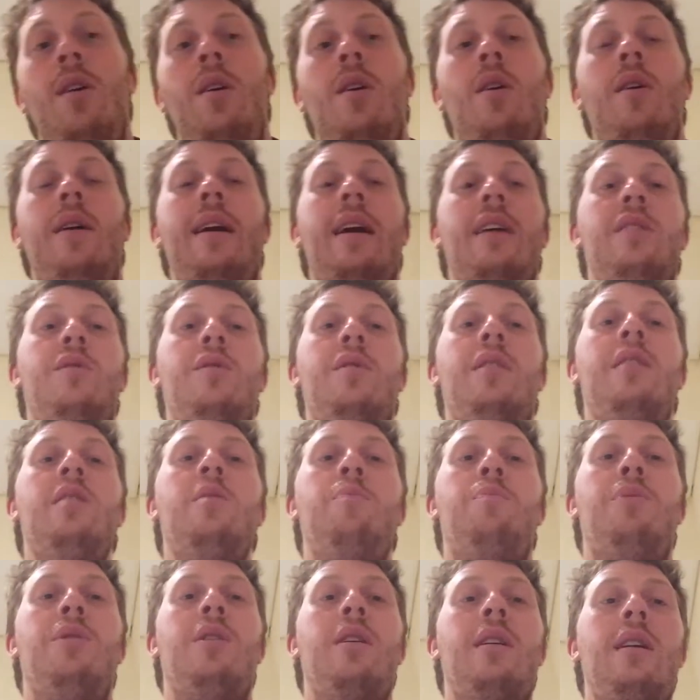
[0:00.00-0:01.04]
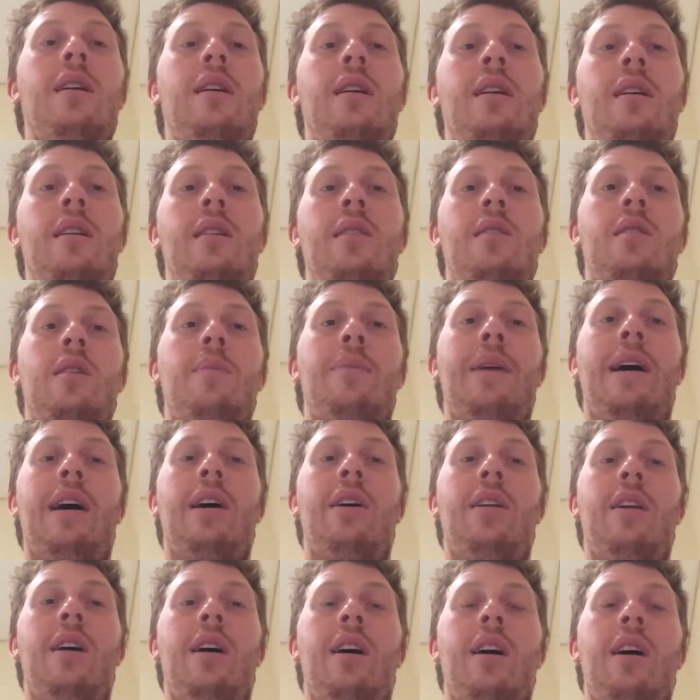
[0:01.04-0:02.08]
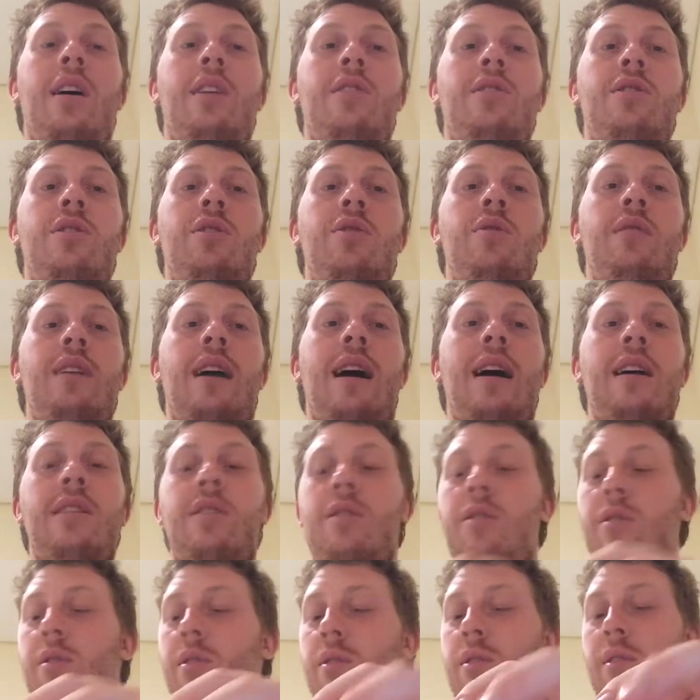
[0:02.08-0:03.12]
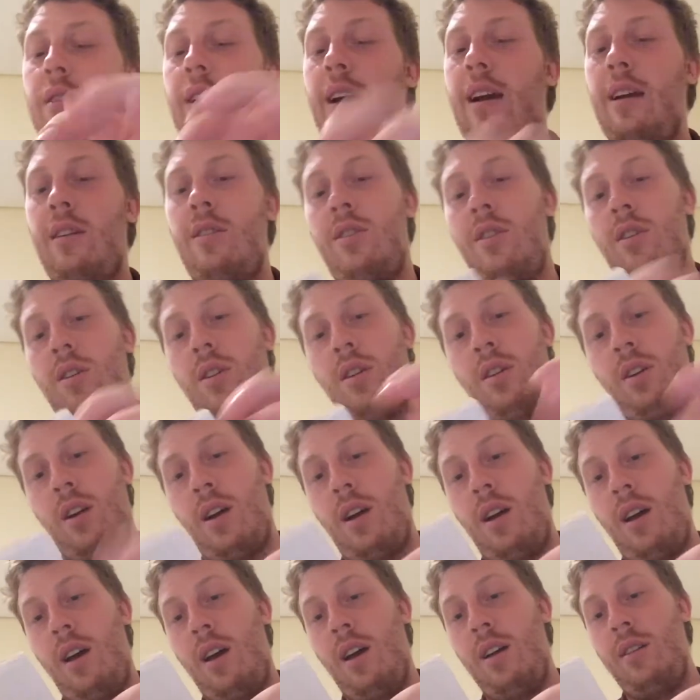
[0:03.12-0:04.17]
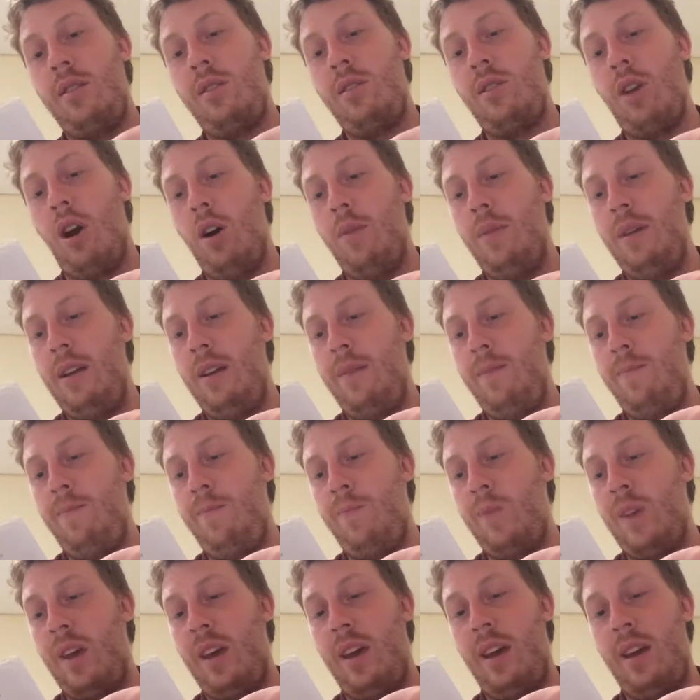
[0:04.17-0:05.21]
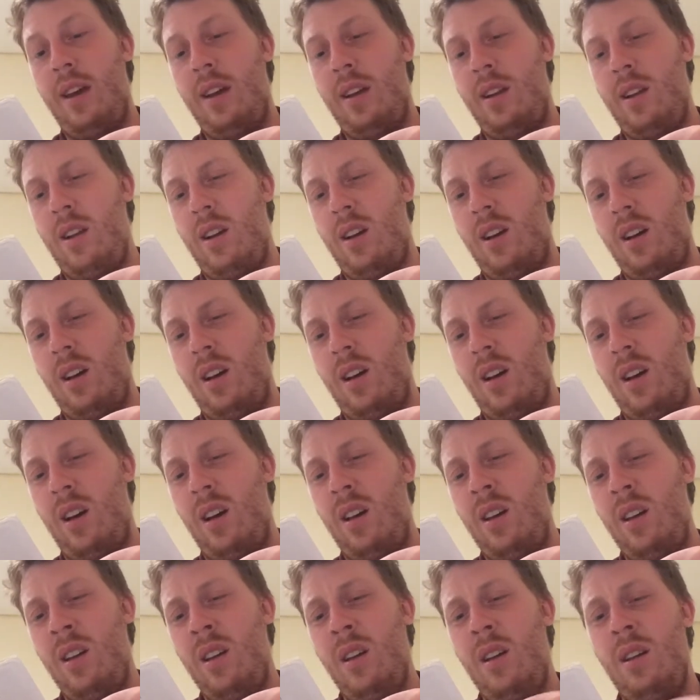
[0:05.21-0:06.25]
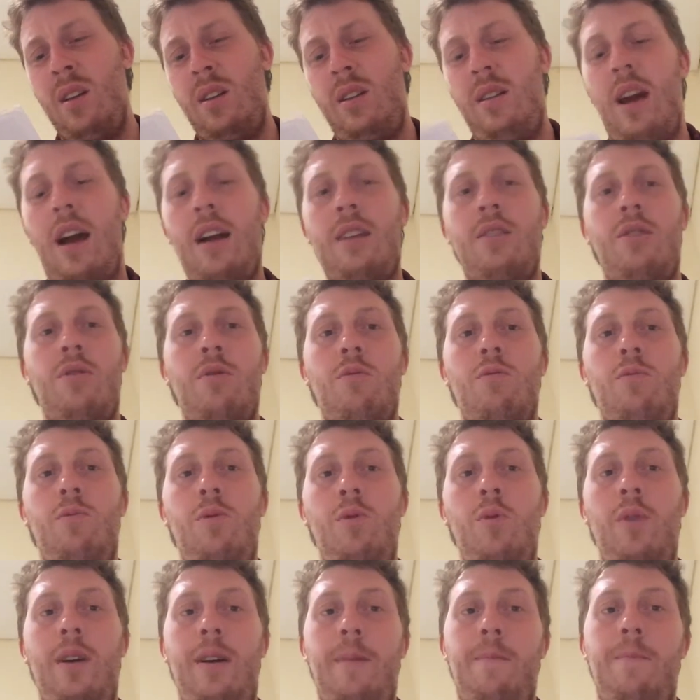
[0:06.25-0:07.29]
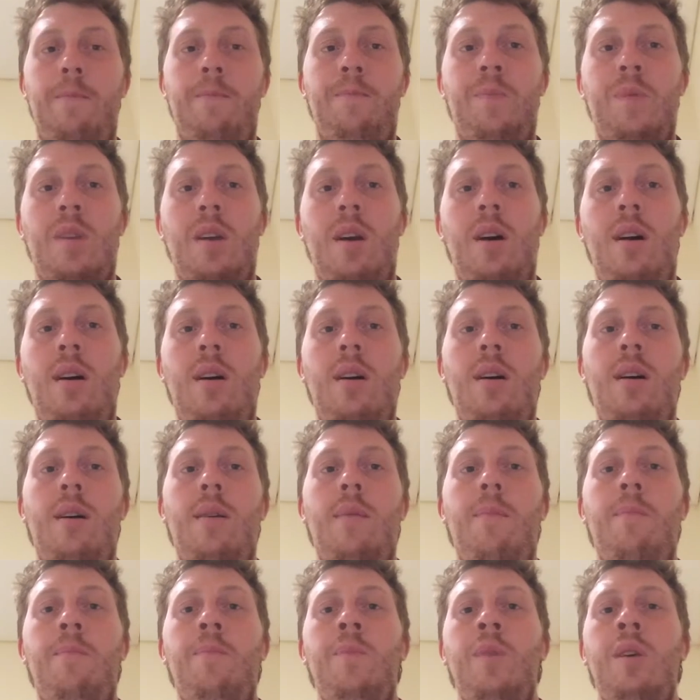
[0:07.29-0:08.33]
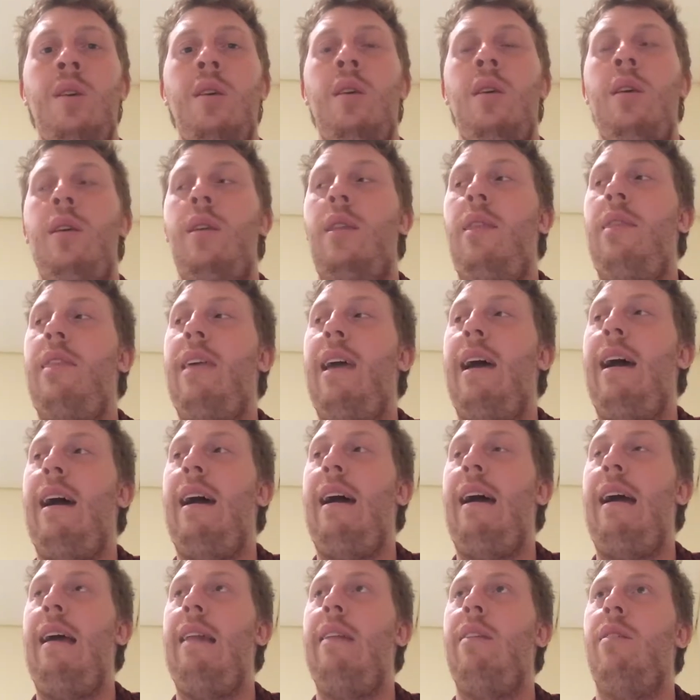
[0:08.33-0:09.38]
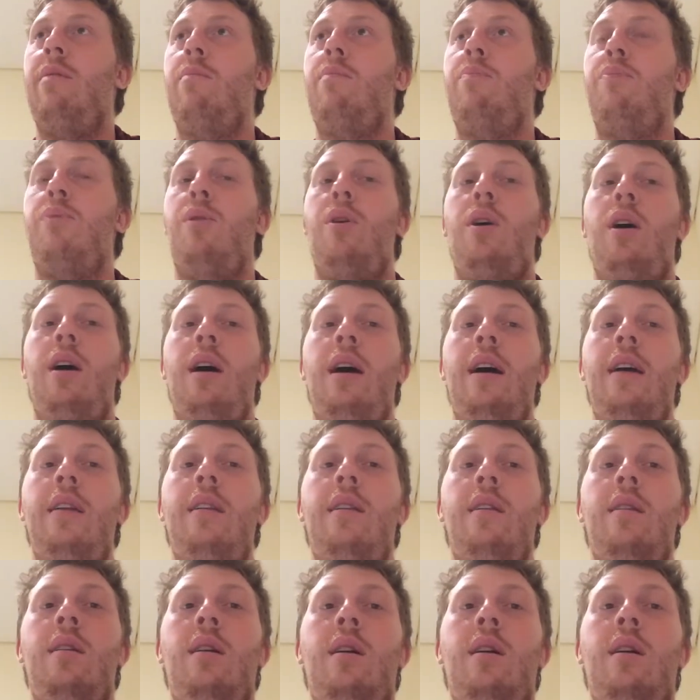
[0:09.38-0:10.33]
Okay, so this book is about two doctors, Dr. Tobin and Dr. Ruitt, that brought